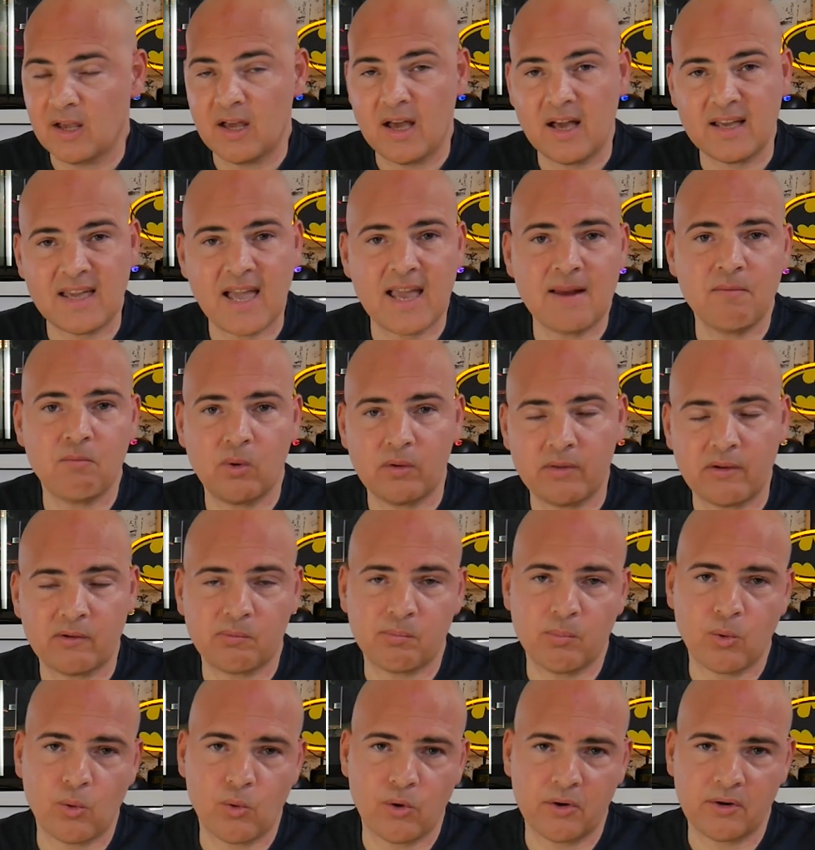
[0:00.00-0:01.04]
Again, with this
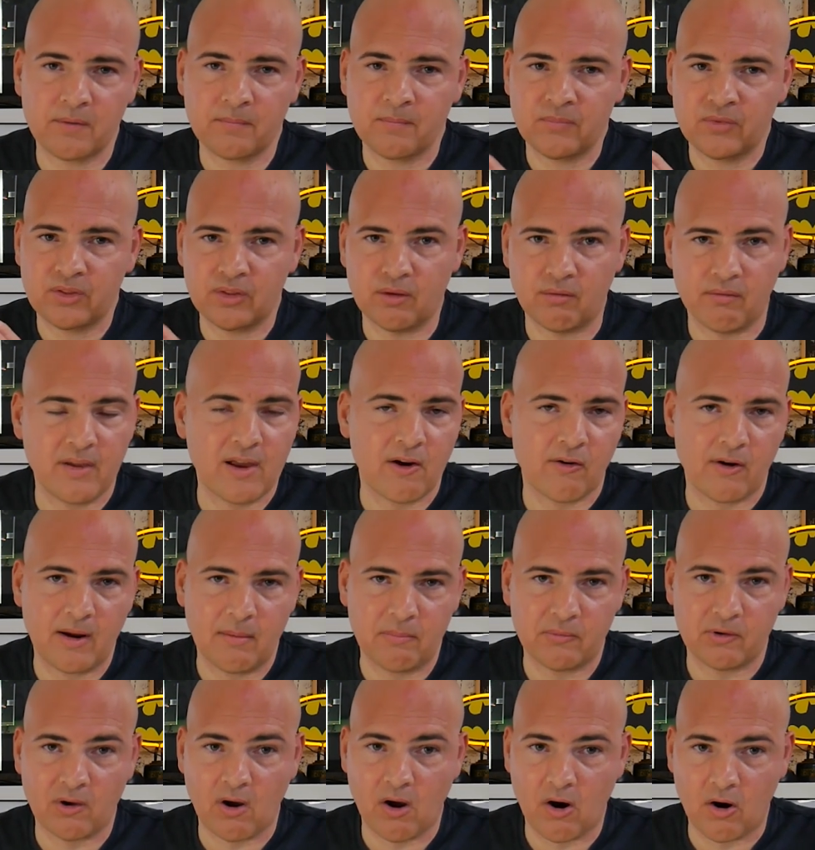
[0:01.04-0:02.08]
board, the VRMs